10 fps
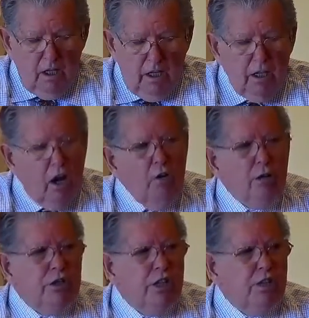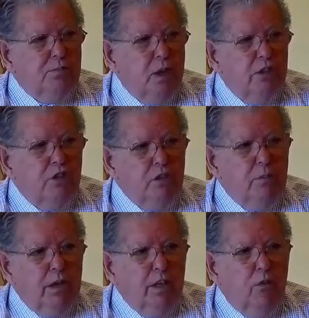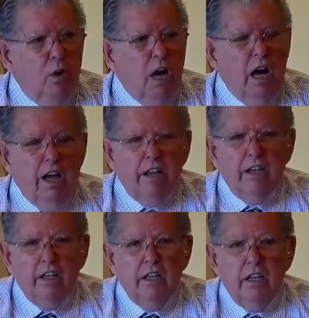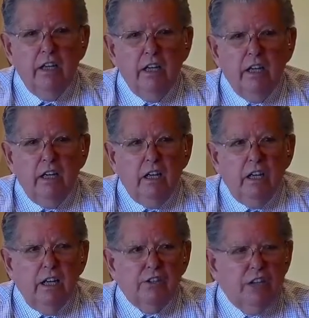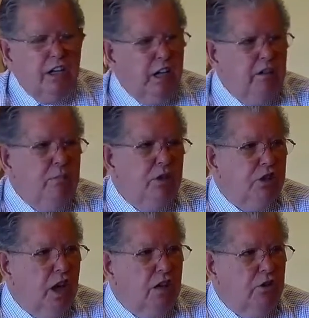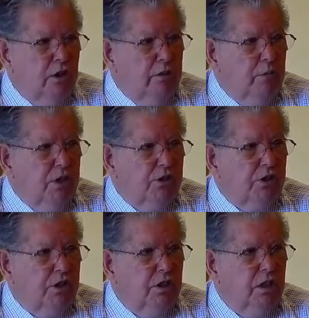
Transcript: it always has puzzled me why, as they gave me shock treatments